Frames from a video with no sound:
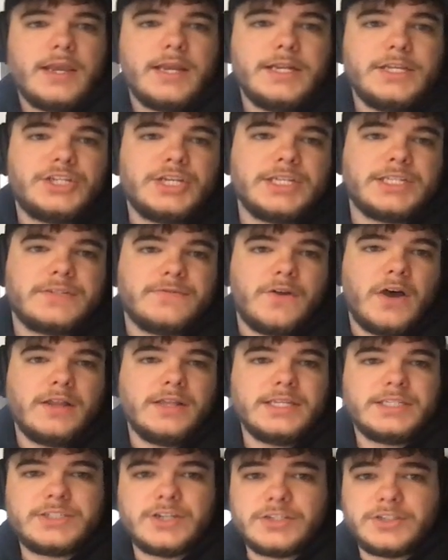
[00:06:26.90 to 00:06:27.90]
Any chance
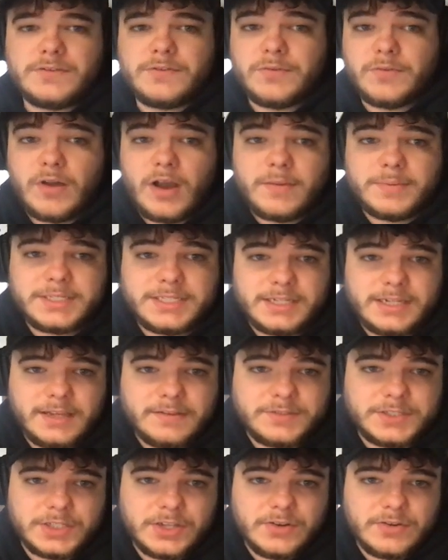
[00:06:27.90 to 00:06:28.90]
Vonleh starts over Robinson?
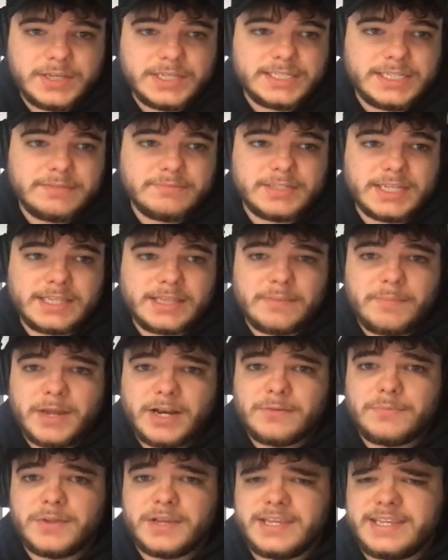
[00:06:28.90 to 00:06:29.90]
If so, he seems like the
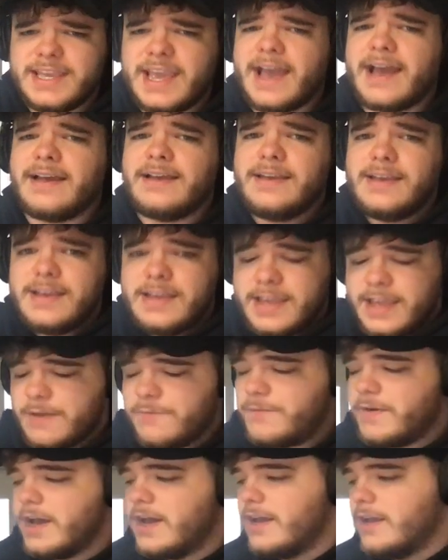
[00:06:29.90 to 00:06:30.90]
better play. Yeah,
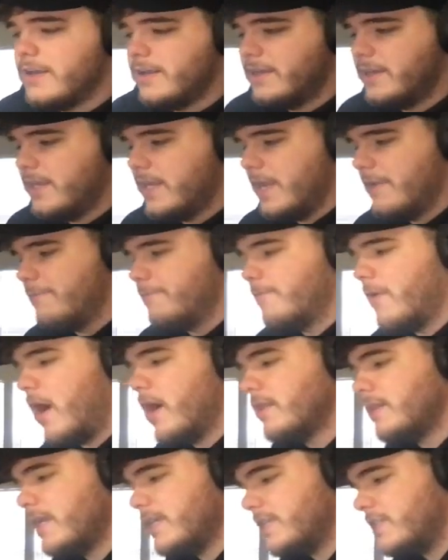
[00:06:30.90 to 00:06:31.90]
if
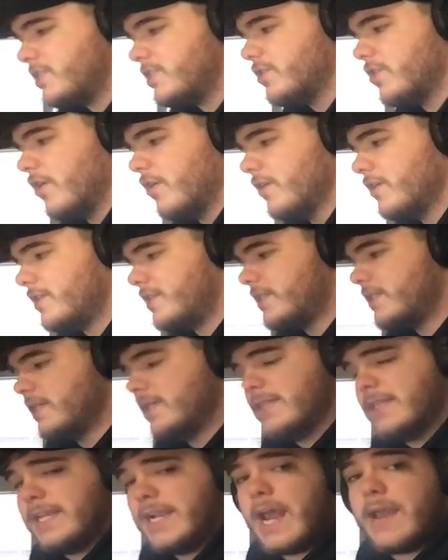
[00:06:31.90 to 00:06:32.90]
Vonleh starts,
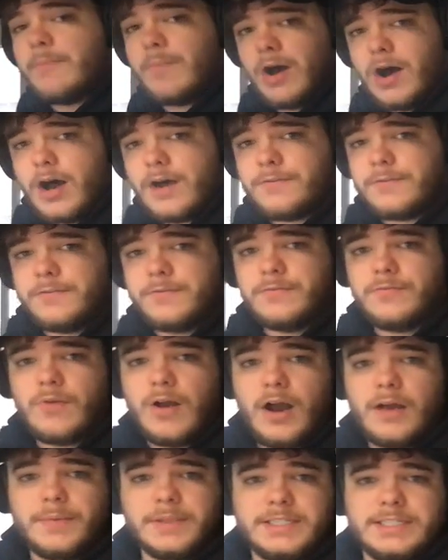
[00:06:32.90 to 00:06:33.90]
then I'm off of
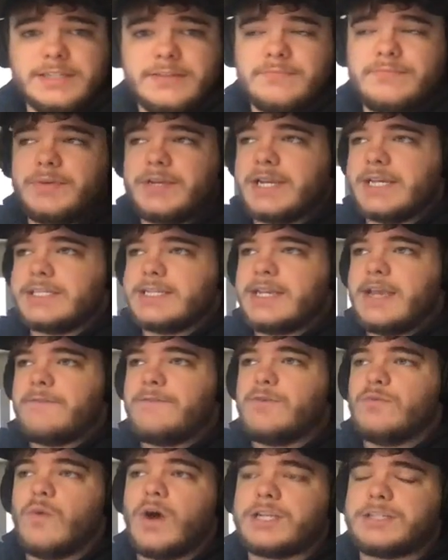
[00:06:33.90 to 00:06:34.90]
Robinson, because
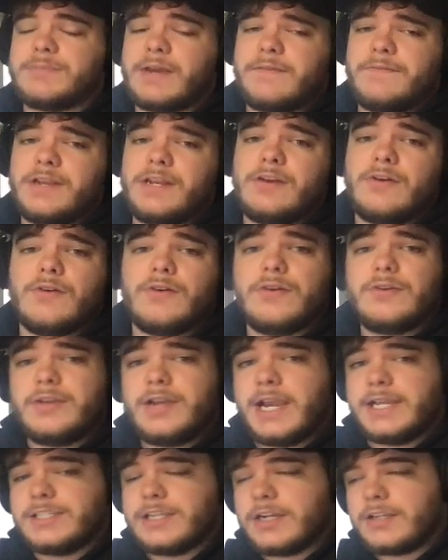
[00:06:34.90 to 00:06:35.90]
if you watched my video
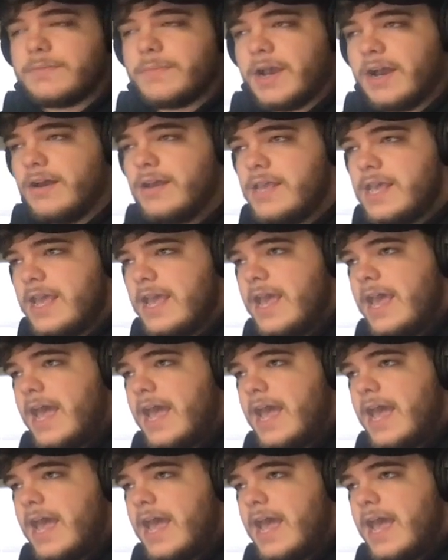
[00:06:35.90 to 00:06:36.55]
earlier, I talked about